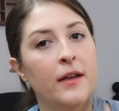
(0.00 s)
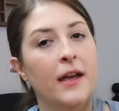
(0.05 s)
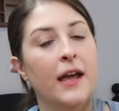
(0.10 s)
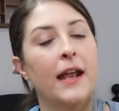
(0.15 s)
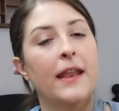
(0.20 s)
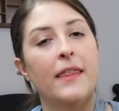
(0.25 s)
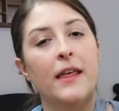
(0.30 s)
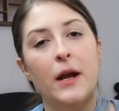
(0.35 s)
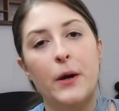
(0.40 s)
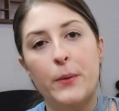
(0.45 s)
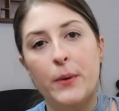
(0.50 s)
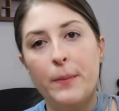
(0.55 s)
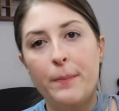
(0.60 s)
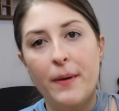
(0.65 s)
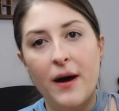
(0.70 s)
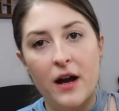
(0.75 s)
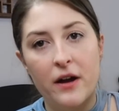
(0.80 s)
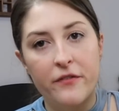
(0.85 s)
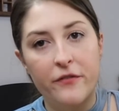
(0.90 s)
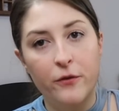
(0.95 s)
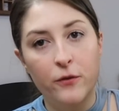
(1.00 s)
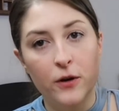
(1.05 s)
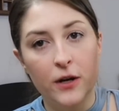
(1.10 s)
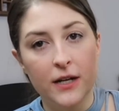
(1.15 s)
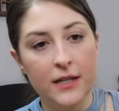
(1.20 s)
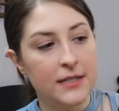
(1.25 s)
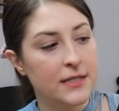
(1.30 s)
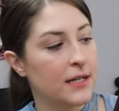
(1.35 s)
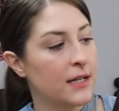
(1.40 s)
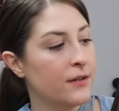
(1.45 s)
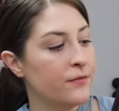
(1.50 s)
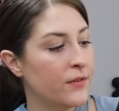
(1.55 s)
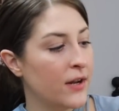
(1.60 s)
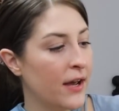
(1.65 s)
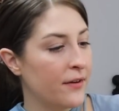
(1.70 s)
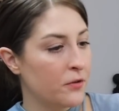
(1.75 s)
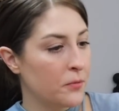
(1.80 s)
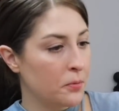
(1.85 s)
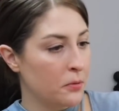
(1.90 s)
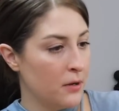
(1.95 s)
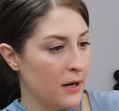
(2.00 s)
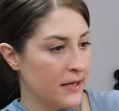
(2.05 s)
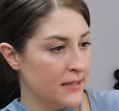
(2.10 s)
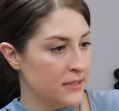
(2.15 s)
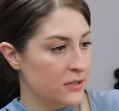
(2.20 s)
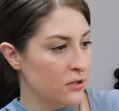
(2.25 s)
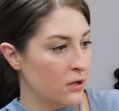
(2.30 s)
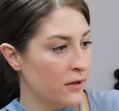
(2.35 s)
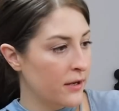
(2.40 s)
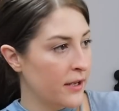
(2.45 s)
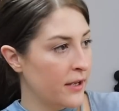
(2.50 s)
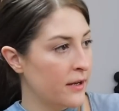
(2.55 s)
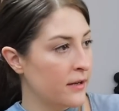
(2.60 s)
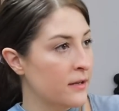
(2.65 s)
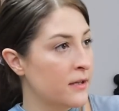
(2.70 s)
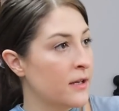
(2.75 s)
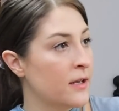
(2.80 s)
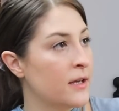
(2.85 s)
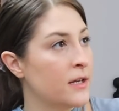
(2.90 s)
and then I went back for it. It didn't even have a price on it.